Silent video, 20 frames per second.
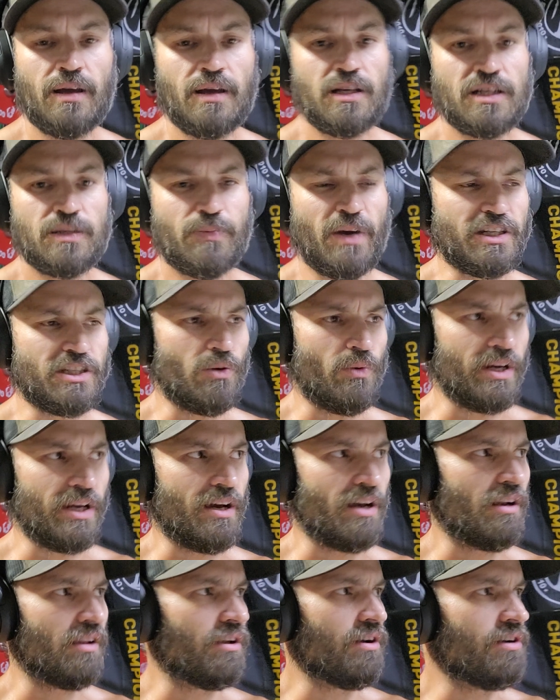especially when you
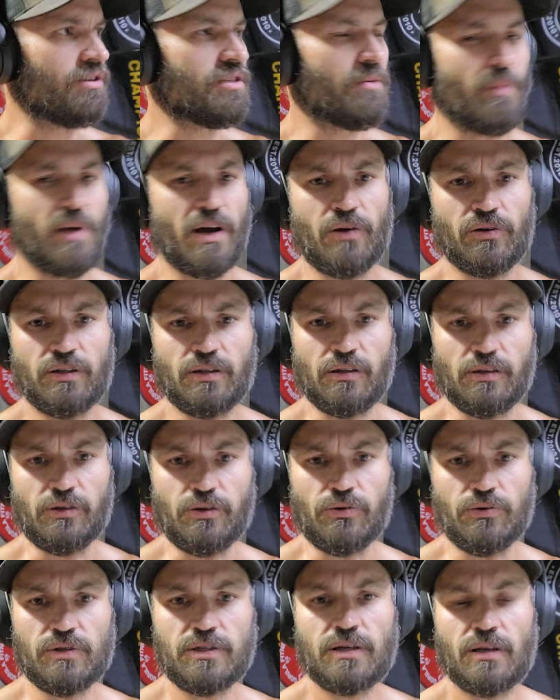got a large amount to
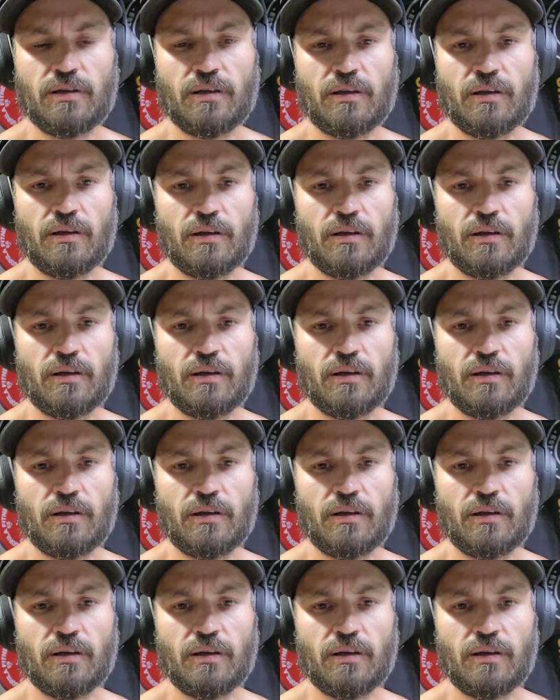lose.